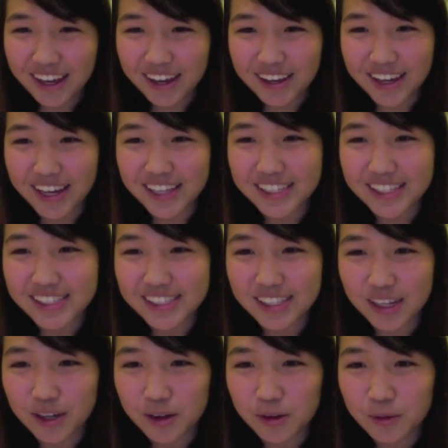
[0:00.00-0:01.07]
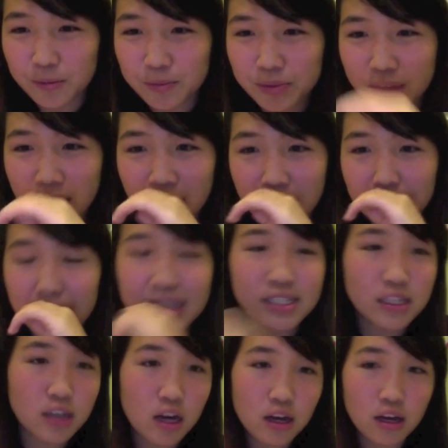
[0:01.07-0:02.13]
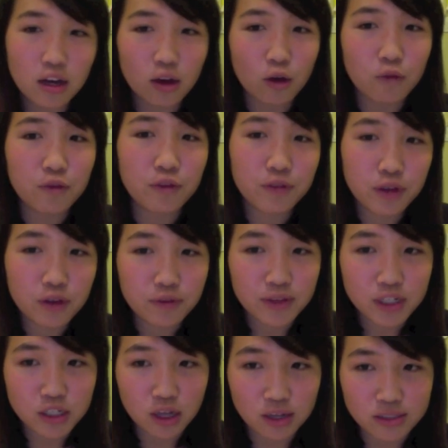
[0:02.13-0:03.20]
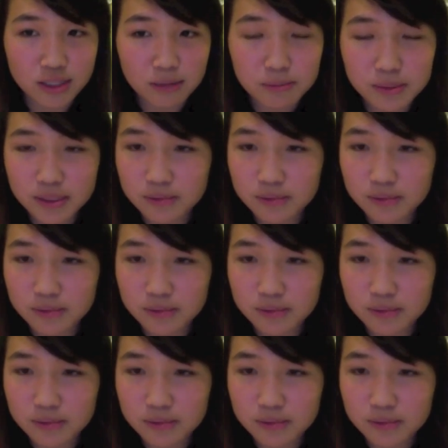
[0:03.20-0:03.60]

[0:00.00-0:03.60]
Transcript: Okay, so basic overview of each concept.